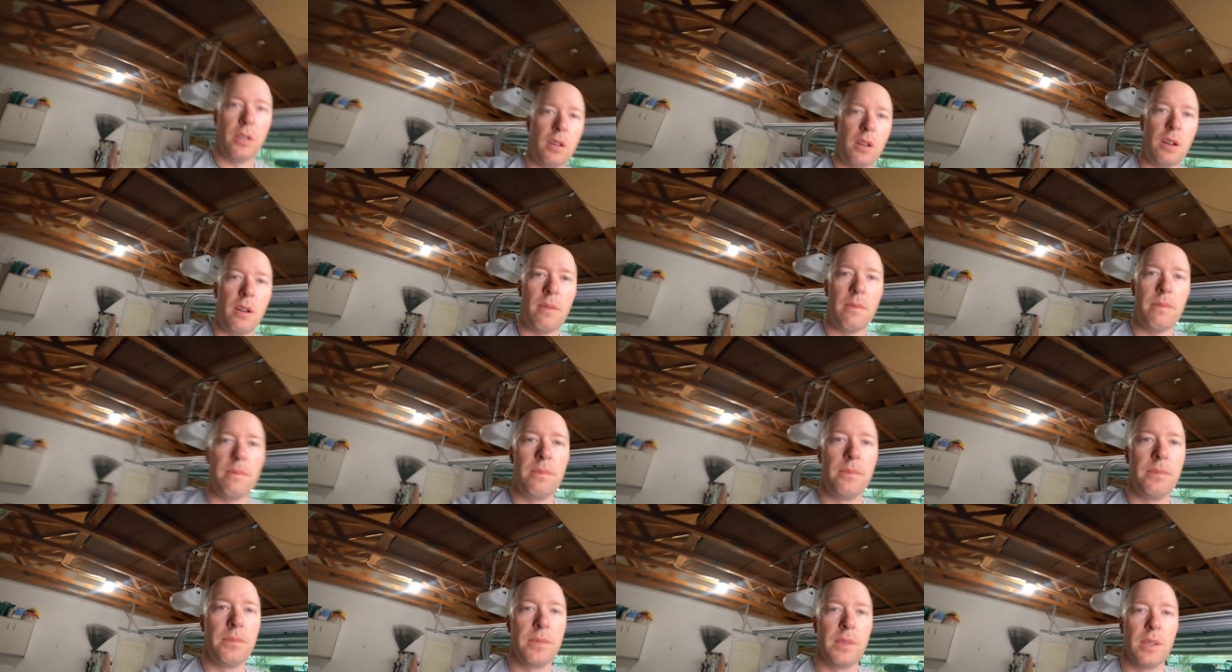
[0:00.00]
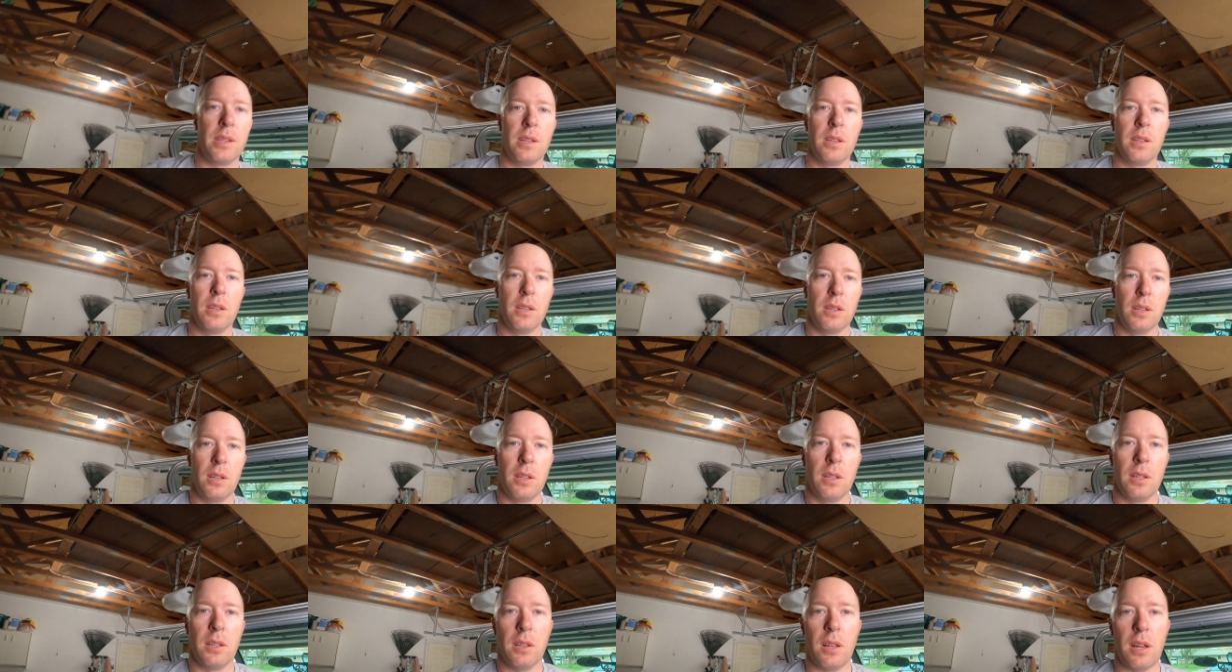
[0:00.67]
A
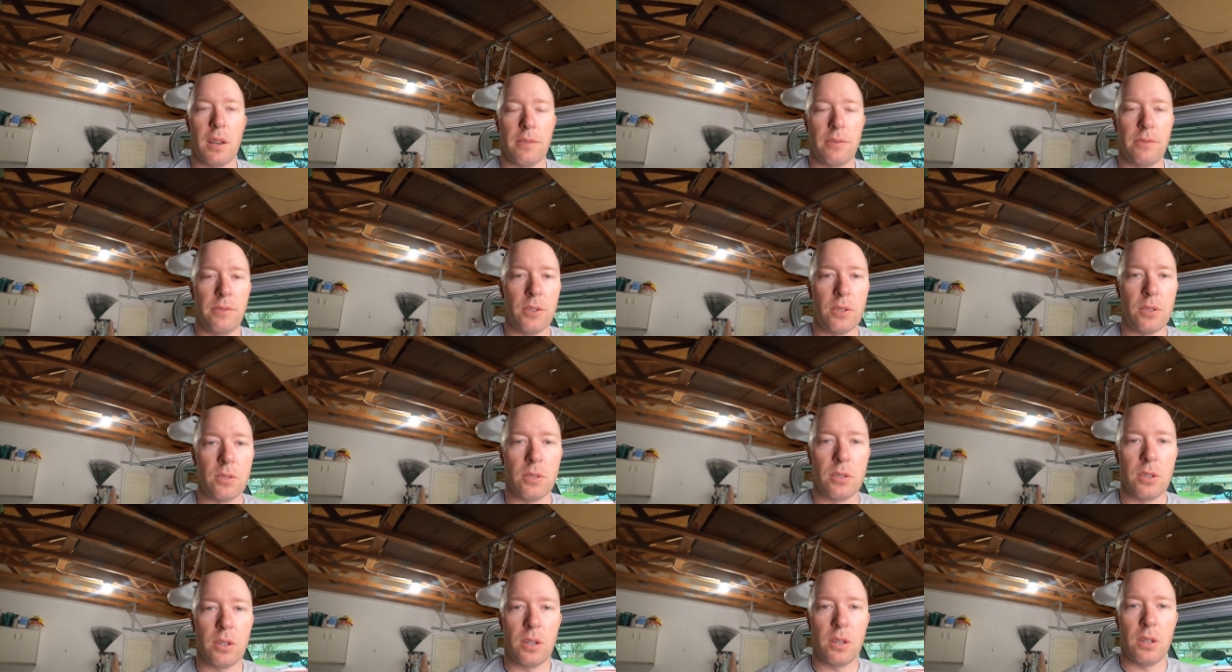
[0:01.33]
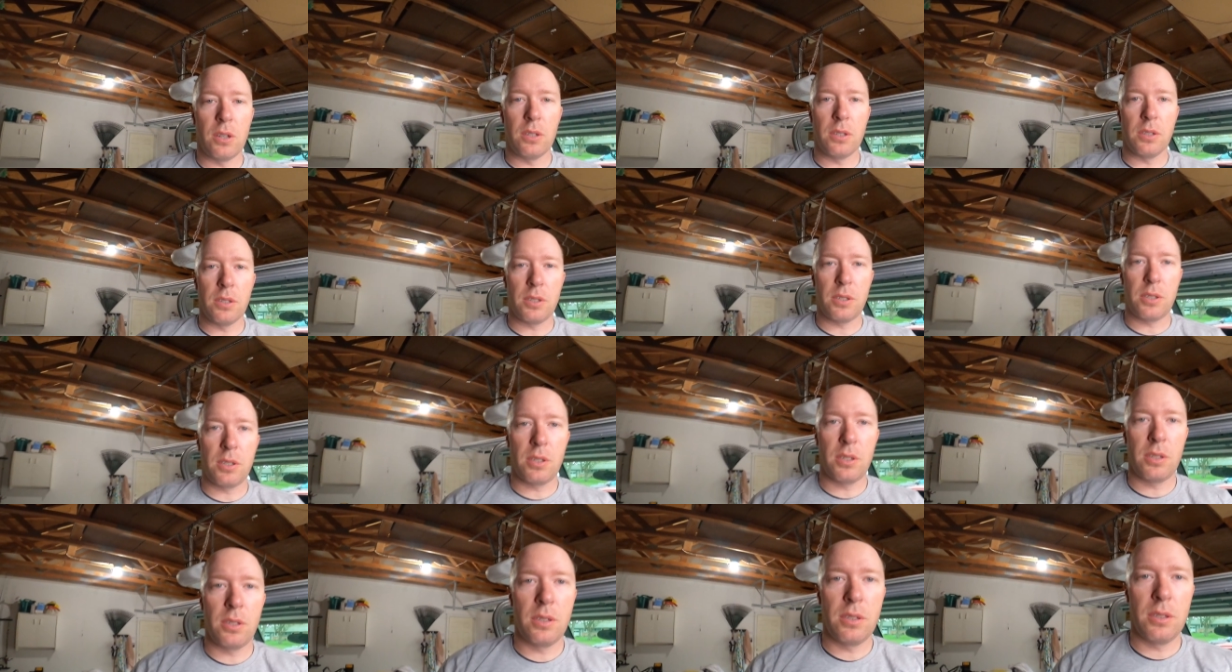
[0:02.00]
lot of phone
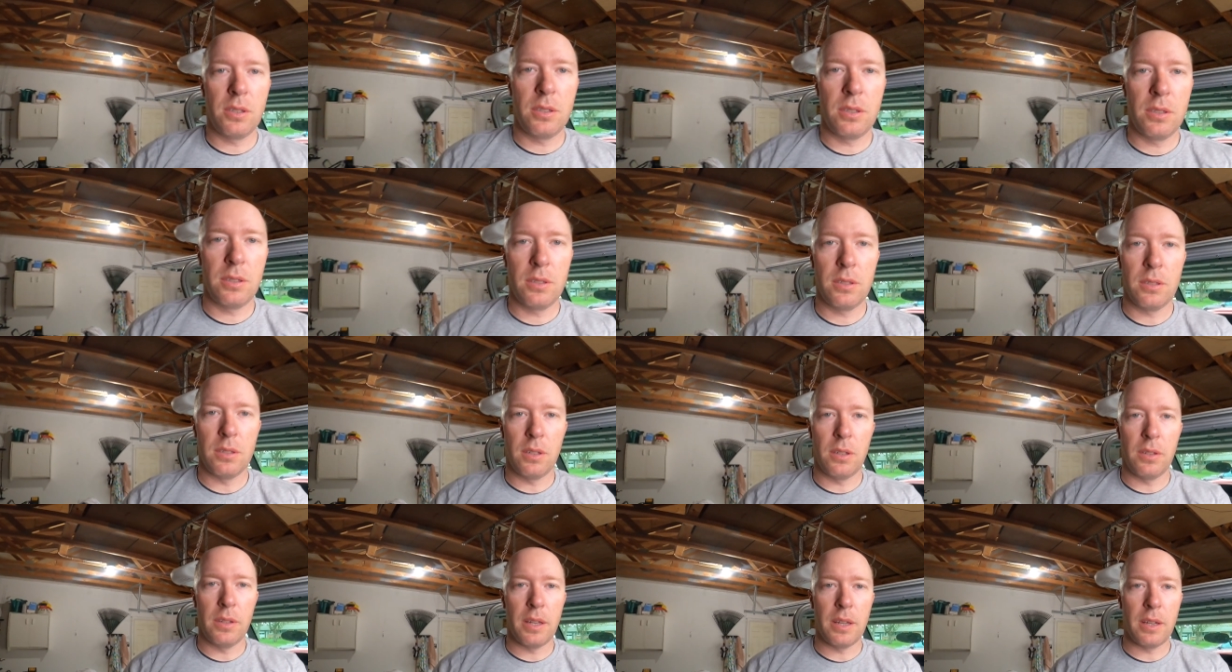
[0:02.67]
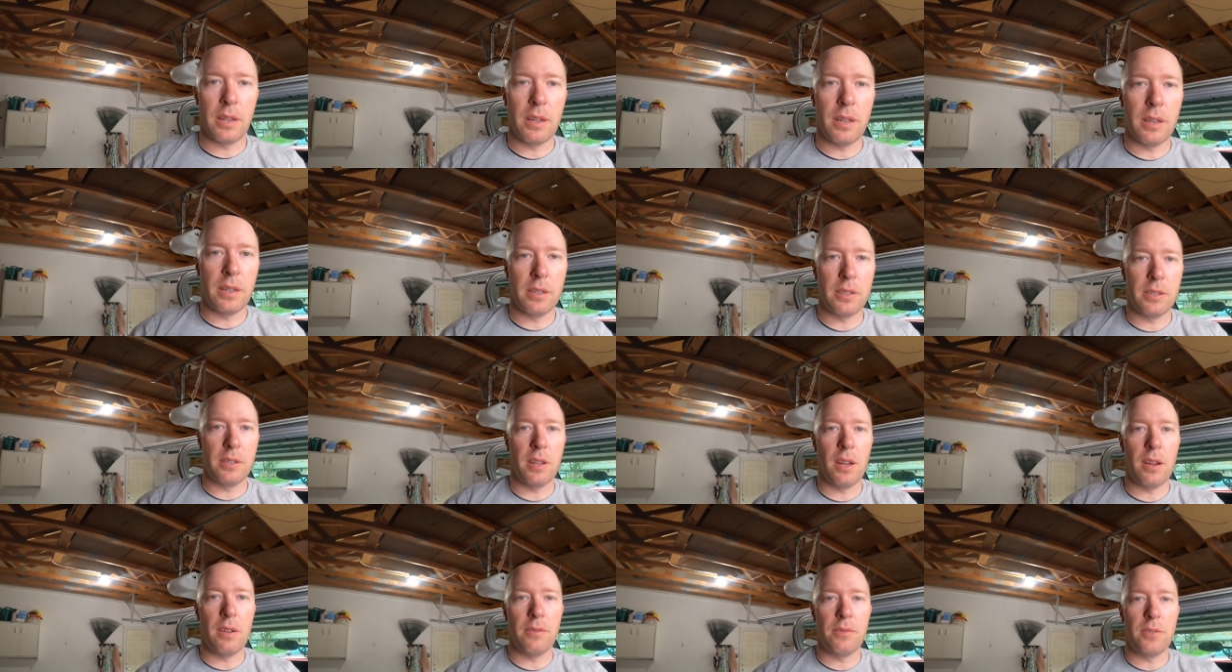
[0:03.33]
calls, all that kind of
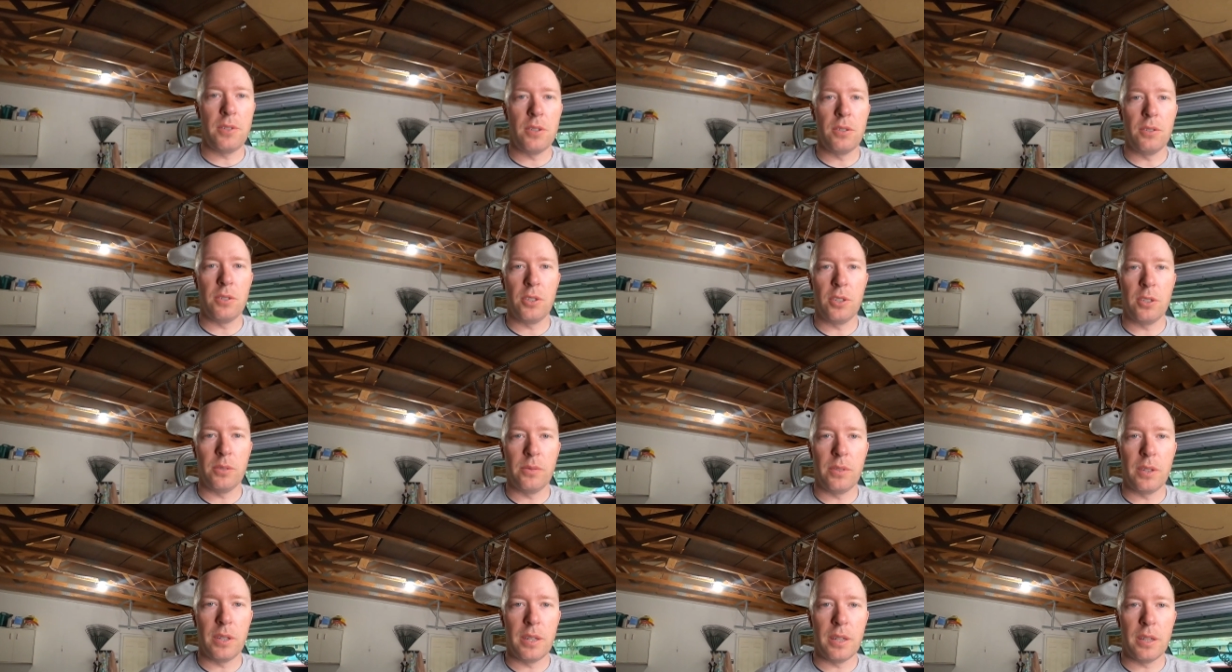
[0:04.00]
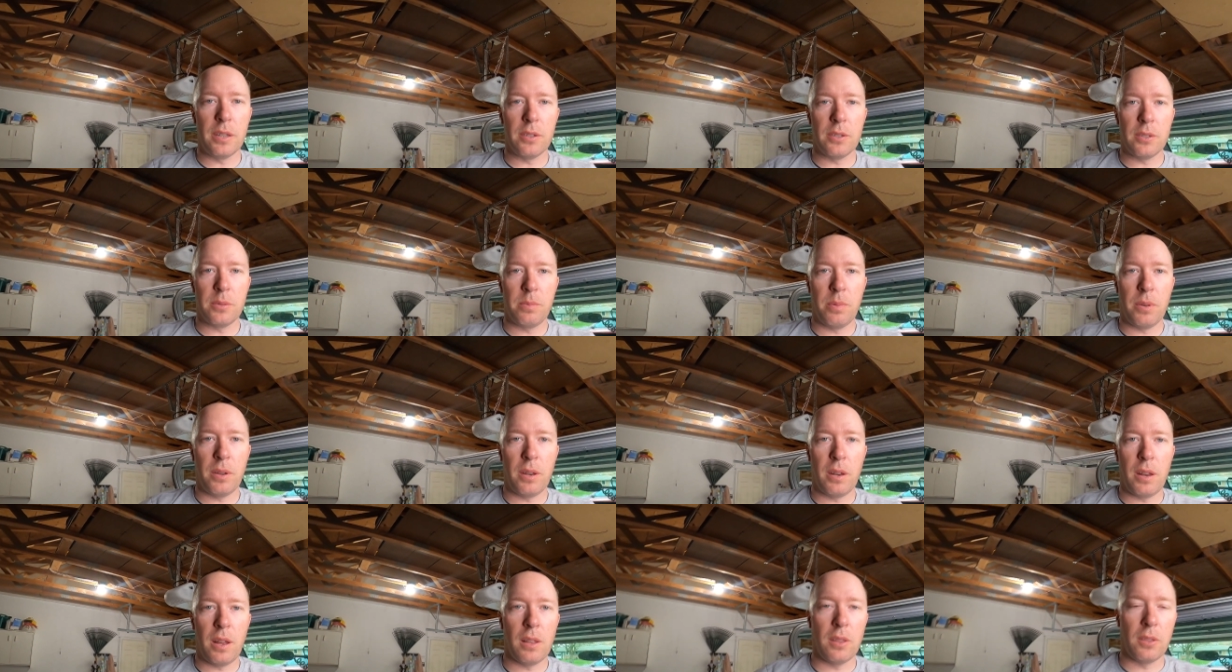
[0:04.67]
stuff, YouTube videos,
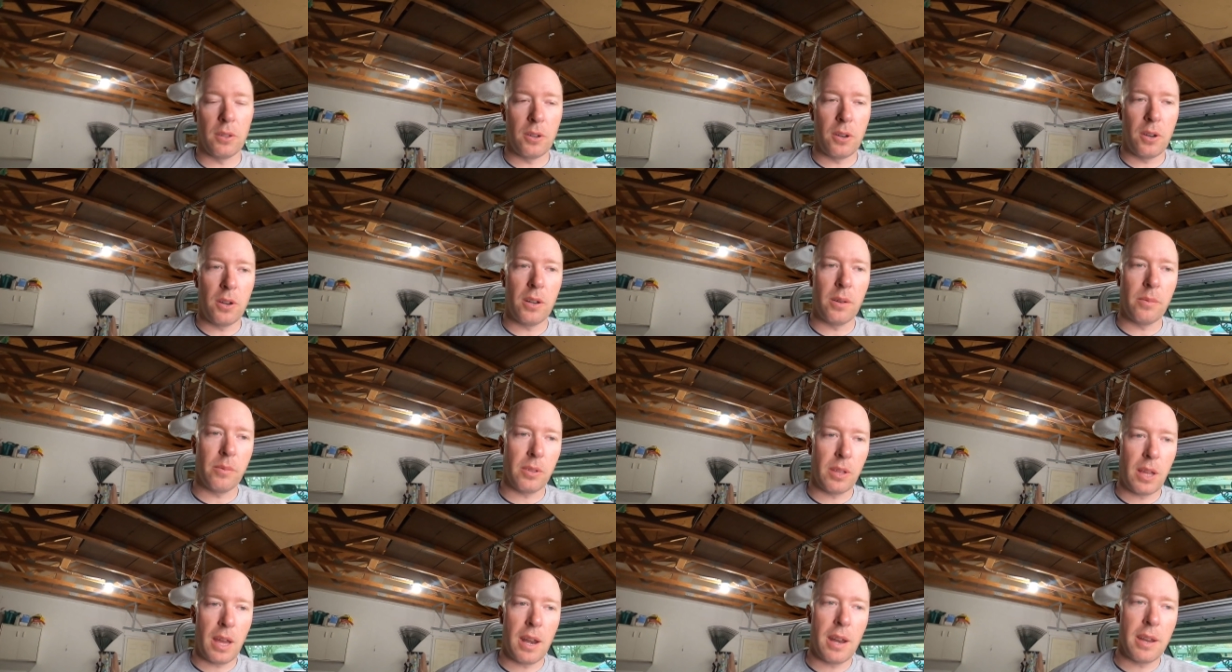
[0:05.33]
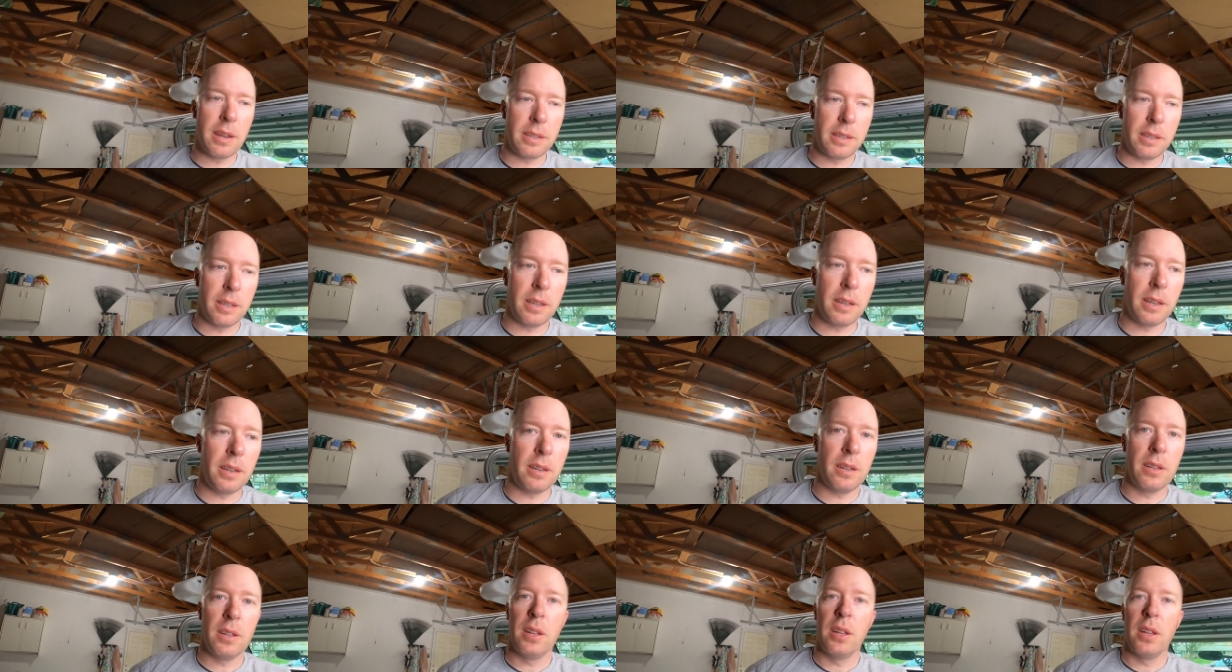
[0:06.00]
but I learned. I'm glad I did
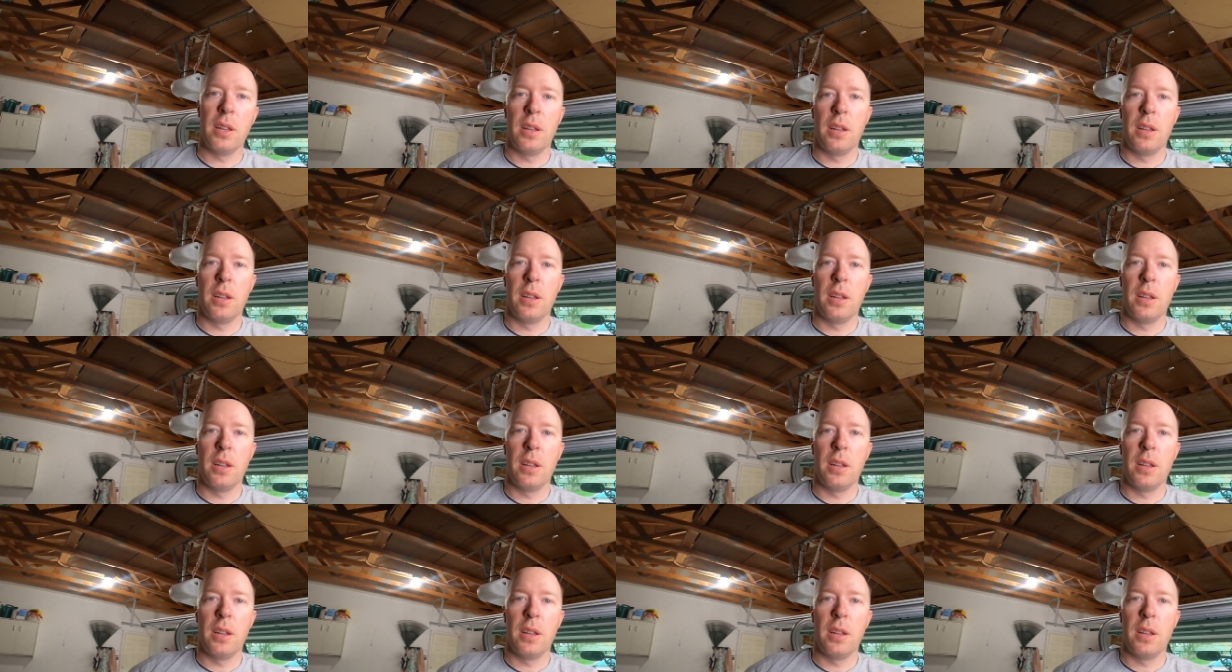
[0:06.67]
it,